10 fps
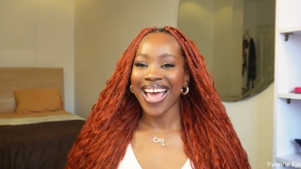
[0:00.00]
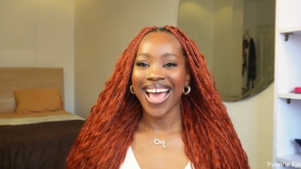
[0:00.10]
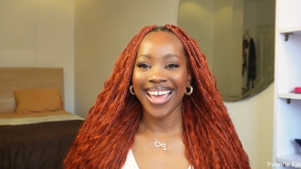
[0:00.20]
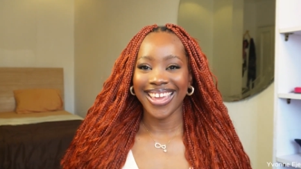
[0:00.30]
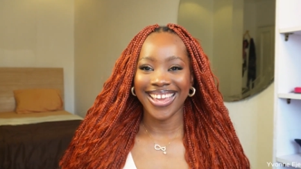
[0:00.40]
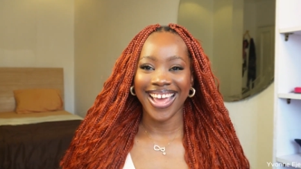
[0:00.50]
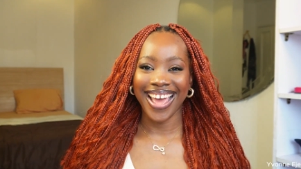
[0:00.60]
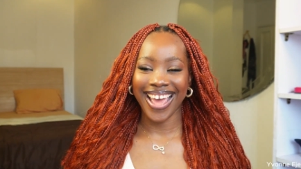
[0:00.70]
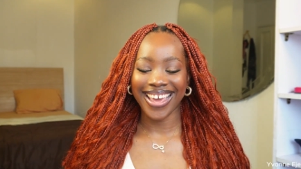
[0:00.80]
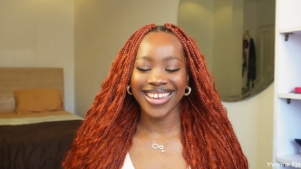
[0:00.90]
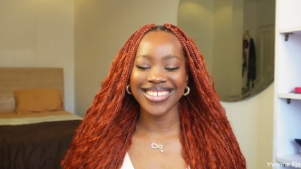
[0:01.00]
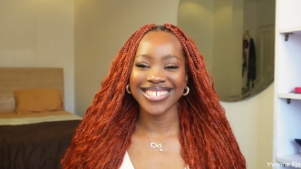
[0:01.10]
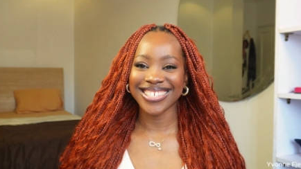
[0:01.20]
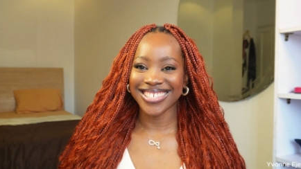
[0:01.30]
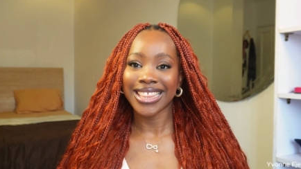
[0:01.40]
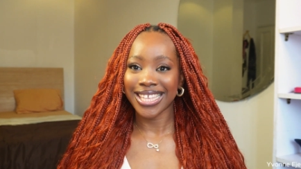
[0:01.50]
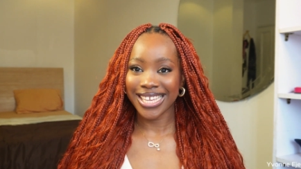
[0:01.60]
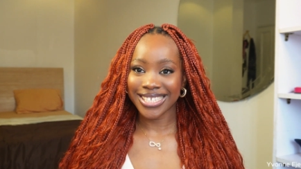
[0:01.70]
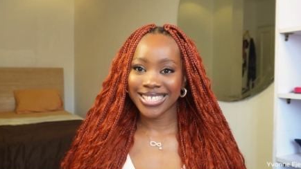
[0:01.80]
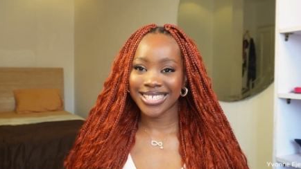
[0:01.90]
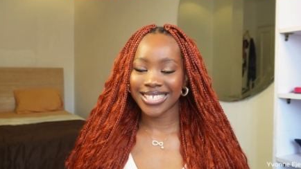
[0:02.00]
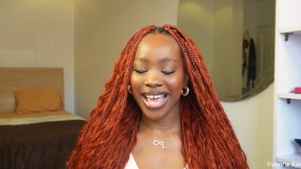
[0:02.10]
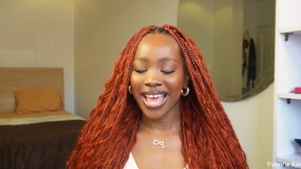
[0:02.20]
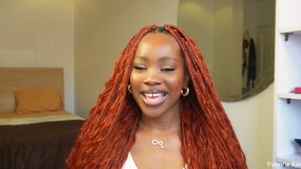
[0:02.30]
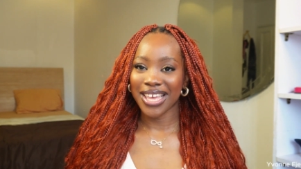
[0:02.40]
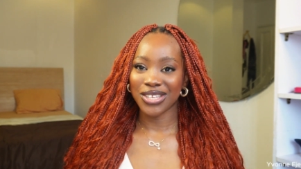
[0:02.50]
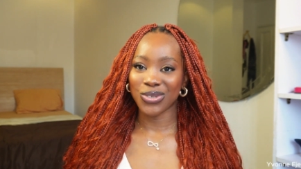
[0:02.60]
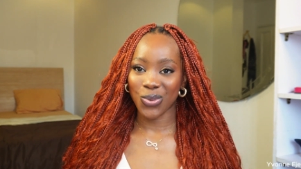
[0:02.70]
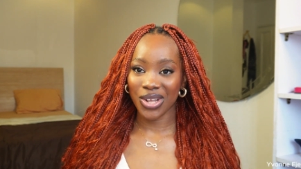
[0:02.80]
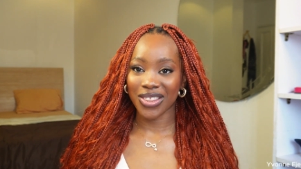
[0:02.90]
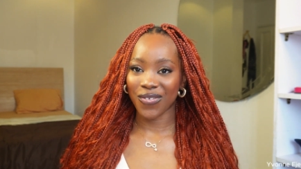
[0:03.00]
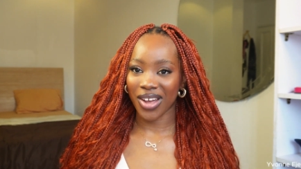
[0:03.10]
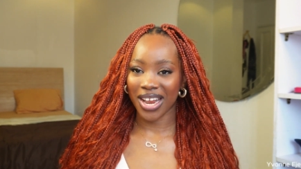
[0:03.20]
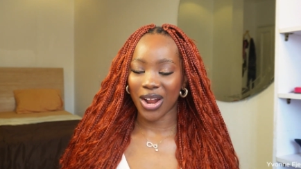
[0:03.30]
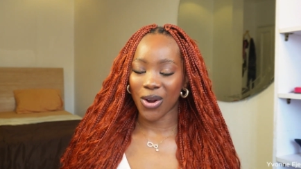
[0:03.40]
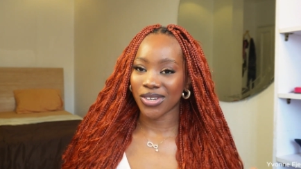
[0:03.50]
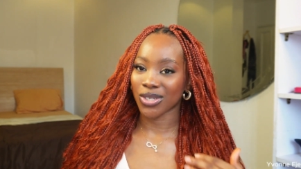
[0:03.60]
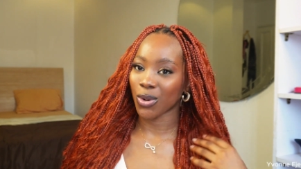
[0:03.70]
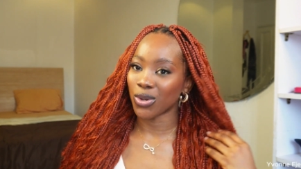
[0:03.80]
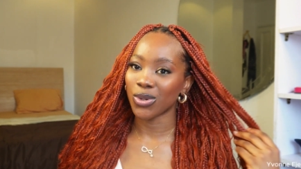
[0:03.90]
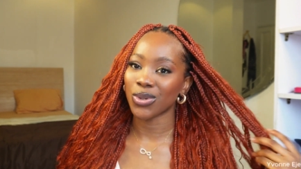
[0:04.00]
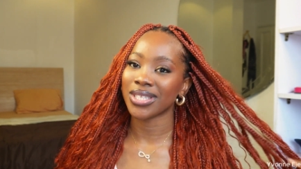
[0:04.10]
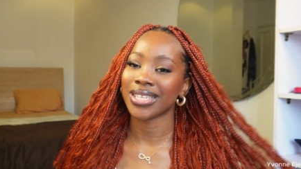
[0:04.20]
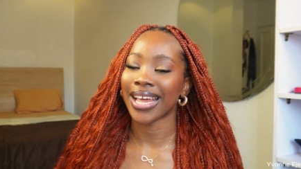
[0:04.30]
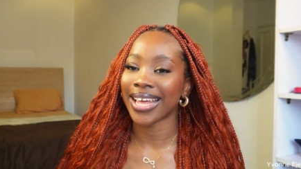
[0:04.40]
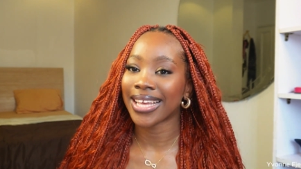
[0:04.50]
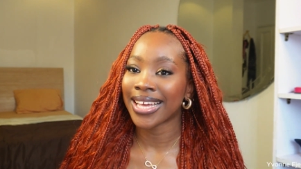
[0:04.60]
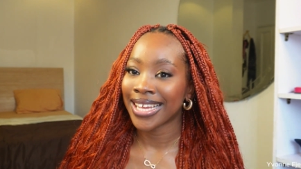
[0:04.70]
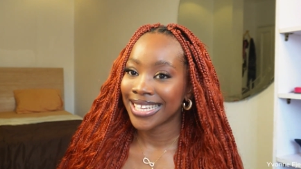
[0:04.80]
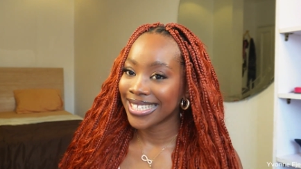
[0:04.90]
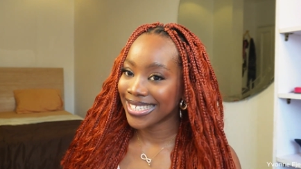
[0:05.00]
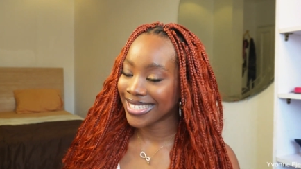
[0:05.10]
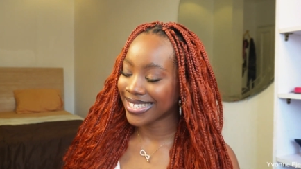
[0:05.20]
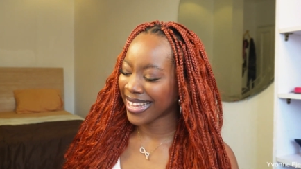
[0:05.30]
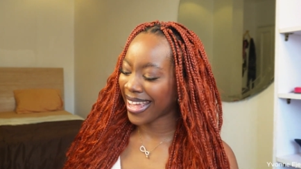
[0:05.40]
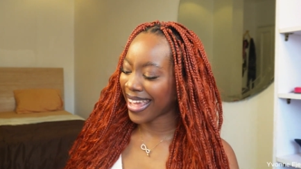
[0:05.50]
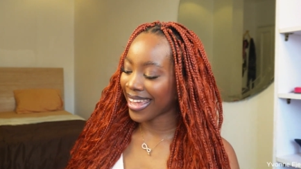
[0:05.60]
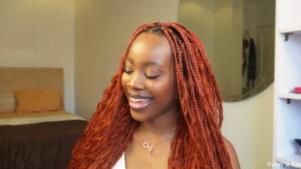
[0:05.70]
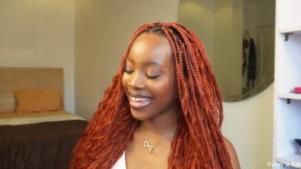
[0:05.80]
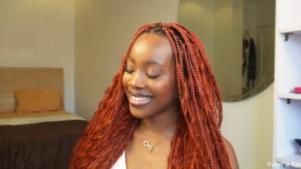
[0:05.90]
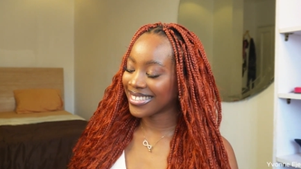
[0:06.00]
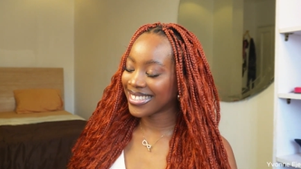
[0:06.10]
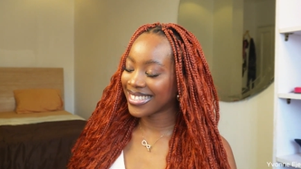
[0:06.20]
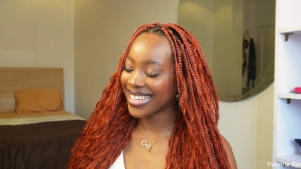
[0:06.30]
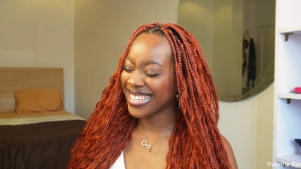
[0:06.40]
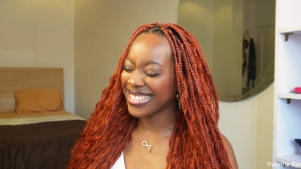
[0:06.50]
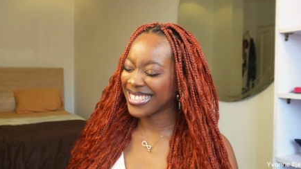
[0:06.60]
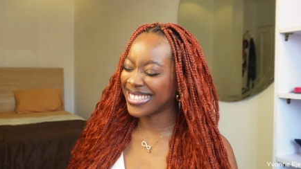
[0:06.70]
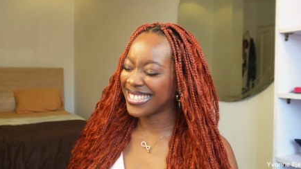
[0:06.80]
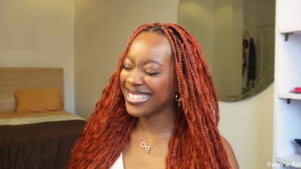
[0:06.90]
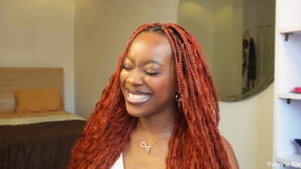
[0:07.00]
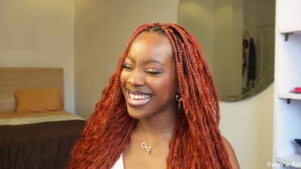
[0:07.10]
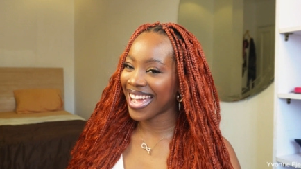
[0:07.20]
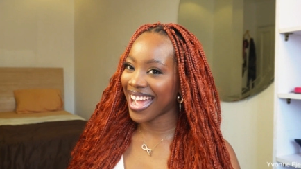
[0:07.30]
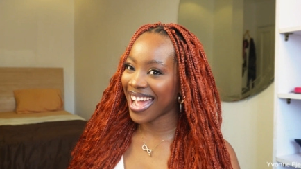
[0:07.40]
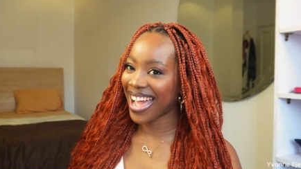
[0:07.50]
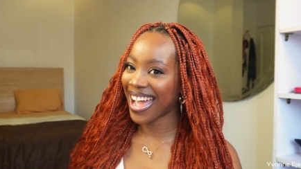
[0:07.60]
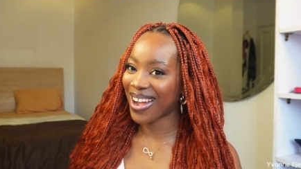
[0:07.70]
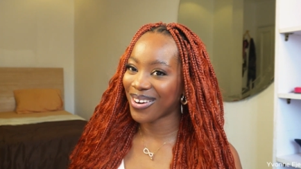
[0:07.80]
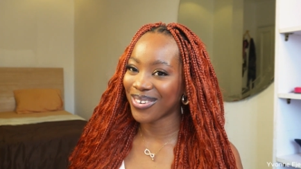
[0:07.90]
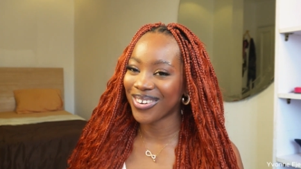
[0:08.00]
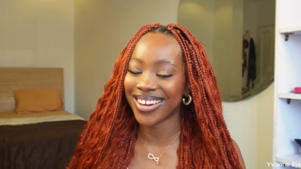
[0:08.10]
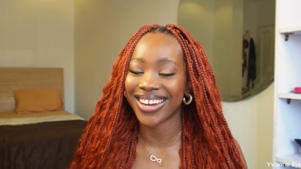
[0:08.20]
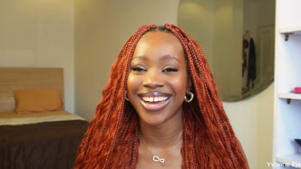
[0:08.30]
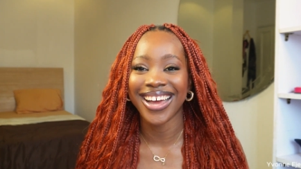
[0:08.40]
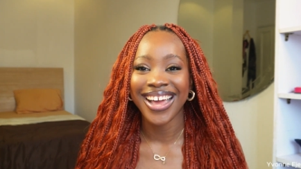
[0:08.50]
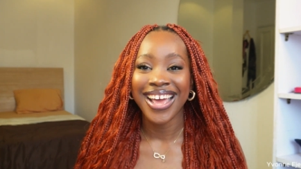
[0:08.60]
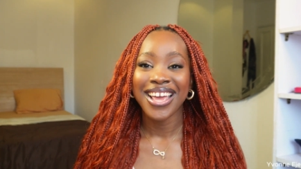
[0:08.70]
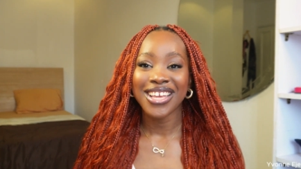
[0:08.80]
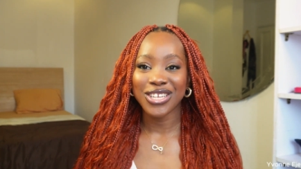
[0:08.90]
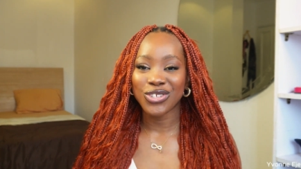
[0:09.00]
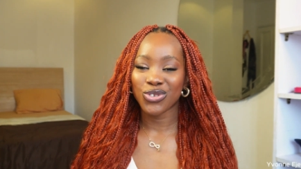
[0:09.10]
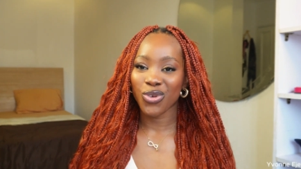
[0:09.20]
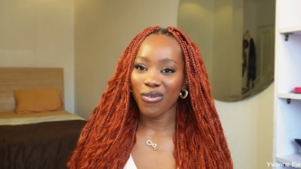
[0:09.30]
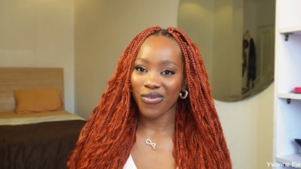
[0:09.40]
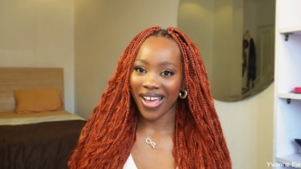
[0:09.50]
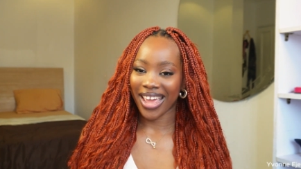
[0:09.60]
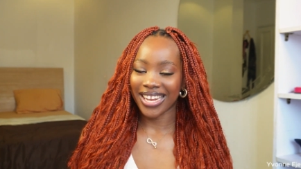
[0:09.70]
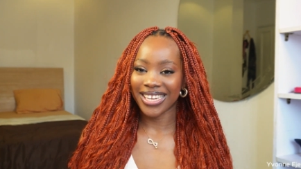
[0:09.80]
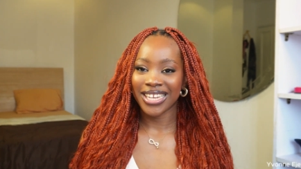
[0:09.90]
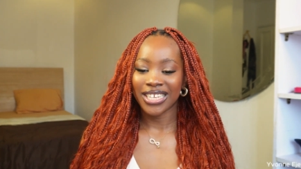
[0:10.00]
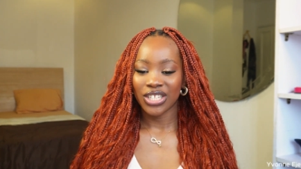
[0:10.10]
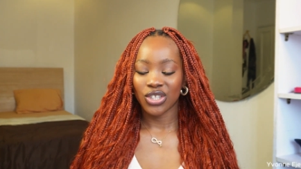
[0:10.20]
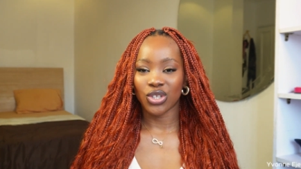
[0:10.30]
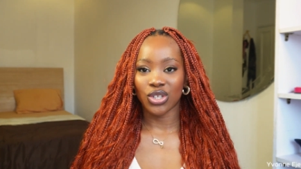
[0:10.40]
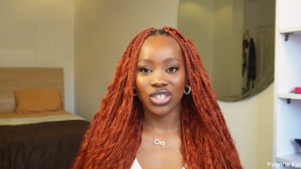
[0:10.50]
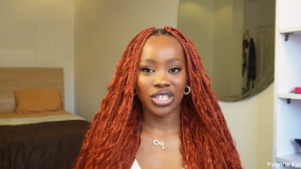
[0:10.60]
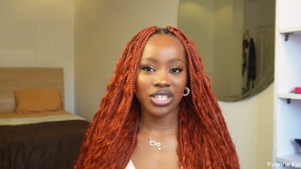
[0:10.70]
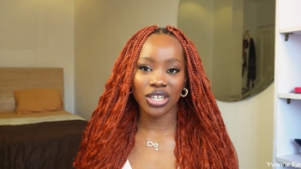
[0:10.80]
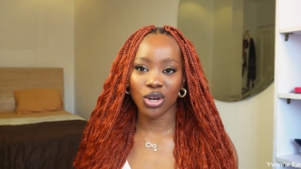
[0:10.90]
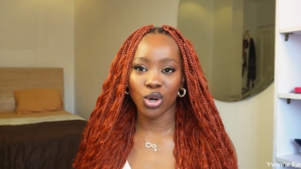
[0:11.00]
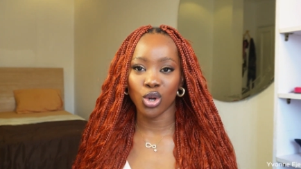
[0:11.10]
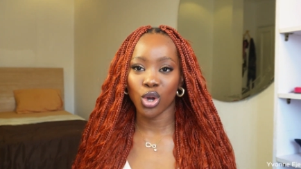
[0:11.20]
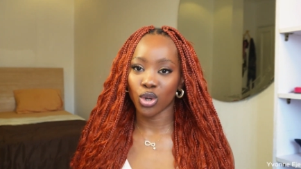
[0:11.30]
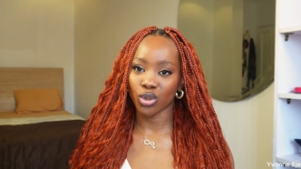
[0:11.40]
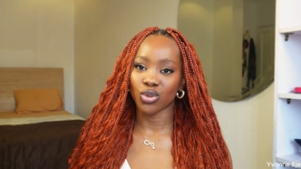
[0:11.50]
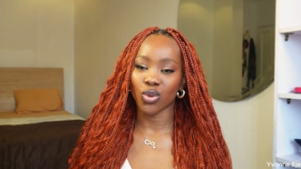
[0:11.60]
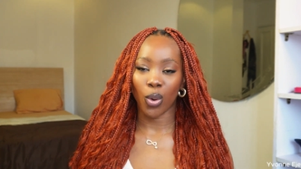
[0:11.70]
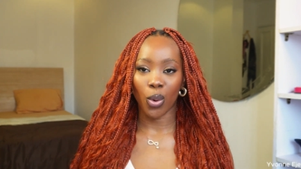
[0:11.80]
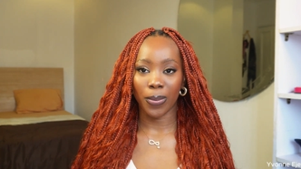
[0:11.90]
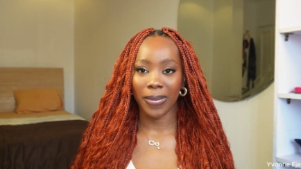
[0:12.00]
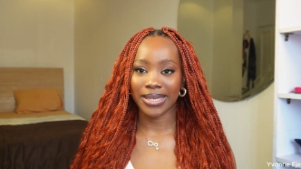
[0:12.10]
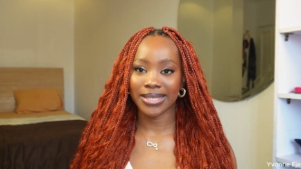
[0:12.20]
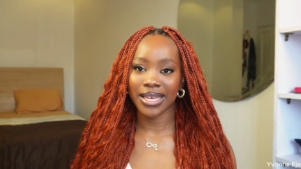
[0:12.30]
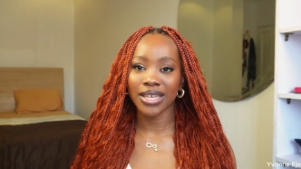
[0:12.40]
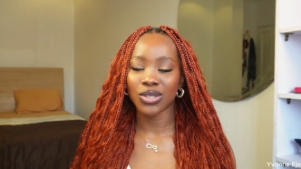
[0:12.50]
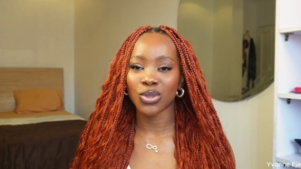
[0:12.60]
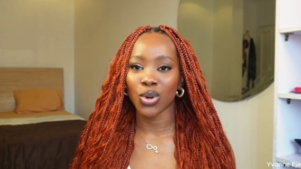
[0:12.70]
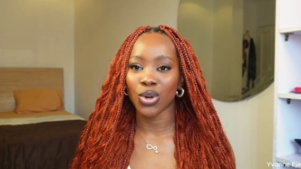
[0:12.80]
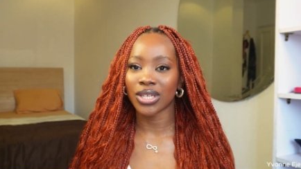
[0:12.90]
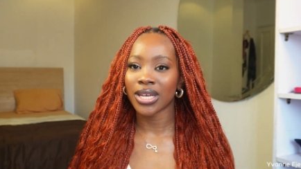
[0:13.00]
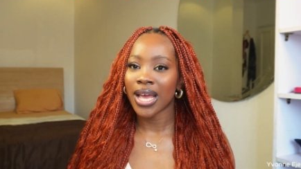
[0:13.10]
Hi guys, this is what the final result looks like. This hair is down. It's so fine. The ginger color goes so well with my skin tone,